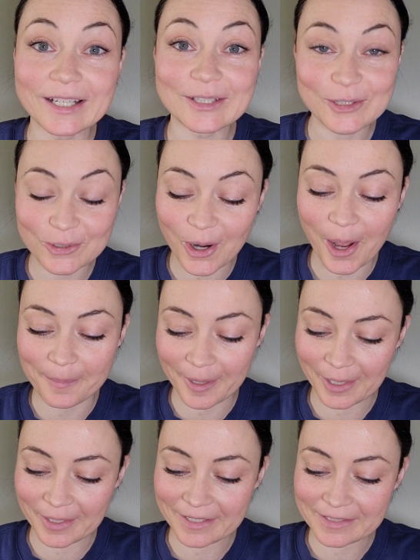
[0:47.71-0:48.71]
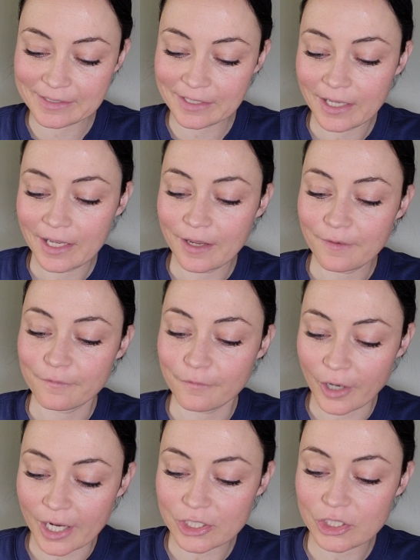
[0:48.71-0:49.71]
strawberries,
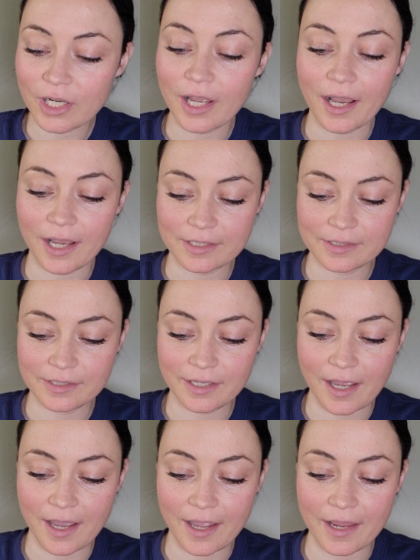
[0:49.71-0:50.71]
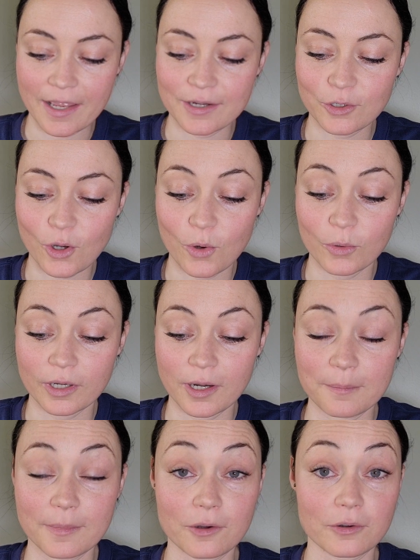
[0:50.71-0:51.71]
fresh acai, and
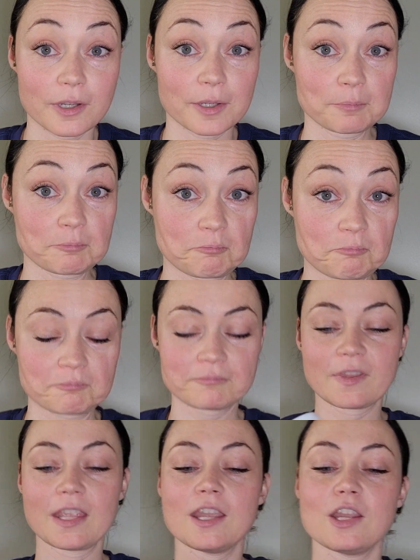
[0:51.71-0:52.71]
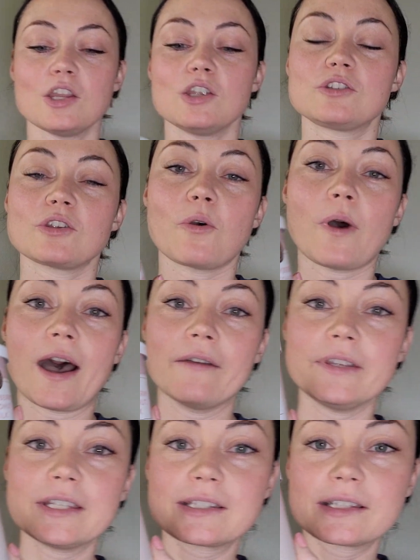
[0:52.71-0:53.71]
coconut milk. So
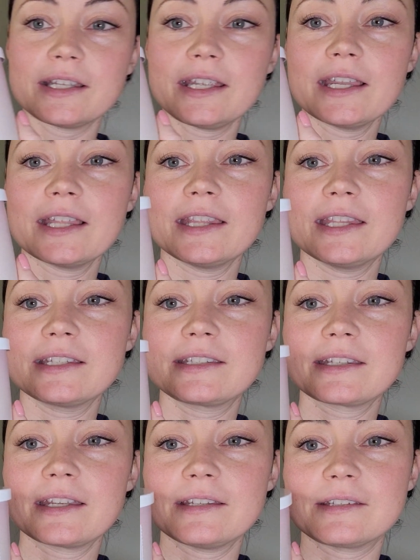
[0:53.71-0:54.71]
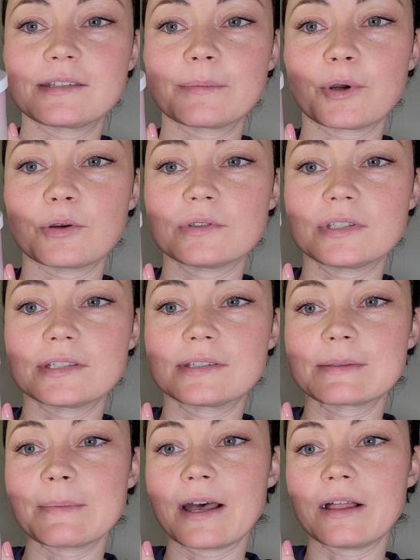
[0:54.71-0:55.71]
obviously this is supposed to
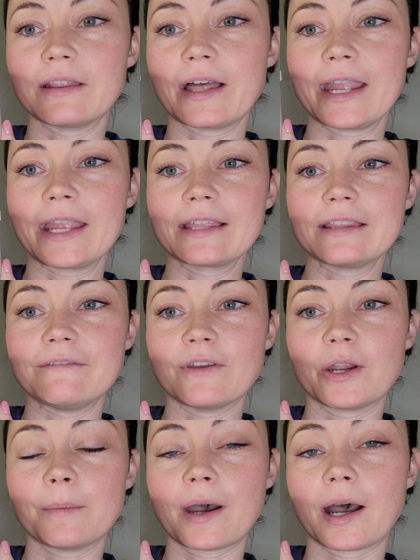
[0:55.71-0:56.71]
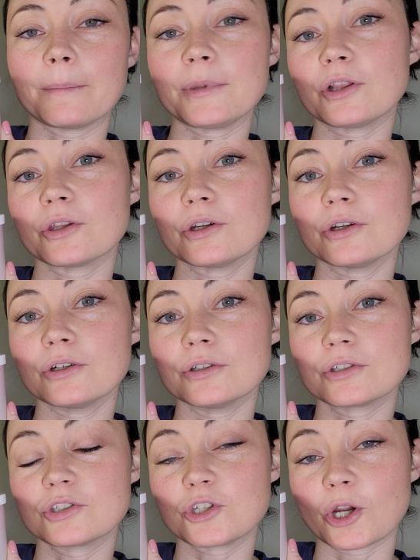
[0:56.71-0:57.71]
smell like the very popular
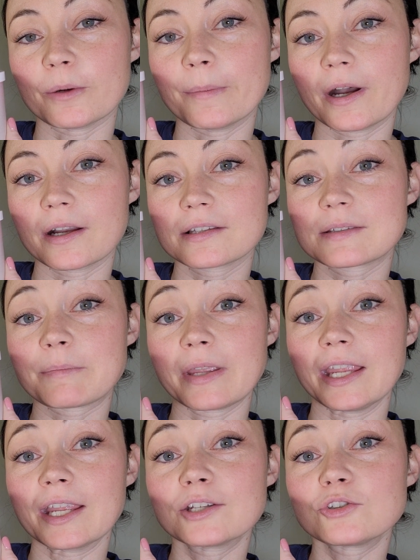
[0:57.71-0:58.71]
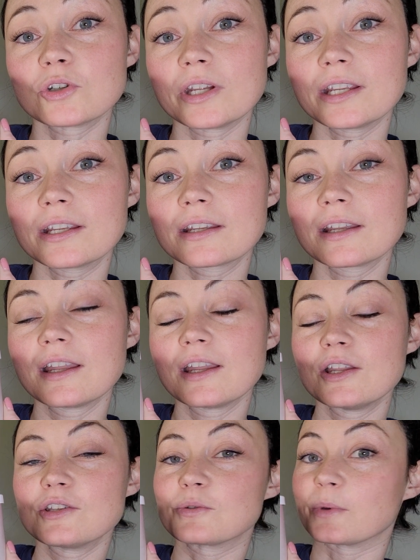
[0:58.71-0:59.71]
Starbucks pink drink.
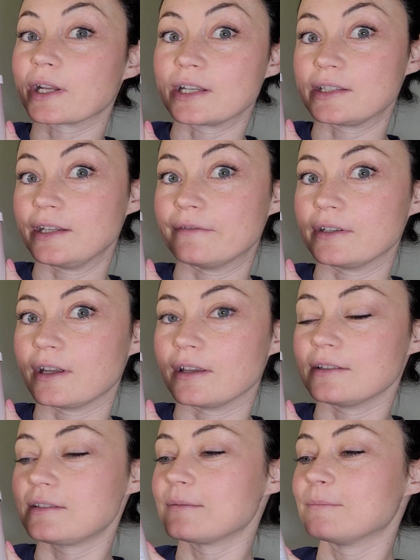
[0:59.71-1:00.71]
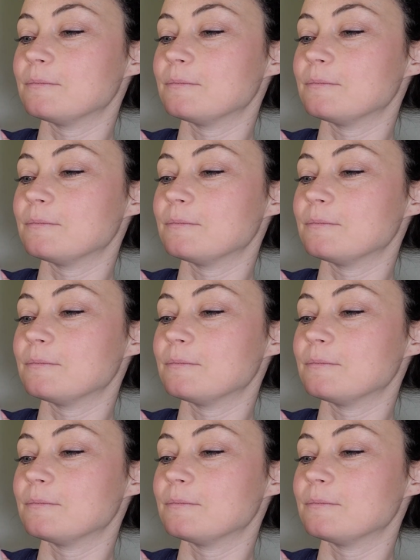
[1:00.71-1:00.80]
So we're gonna see if it does.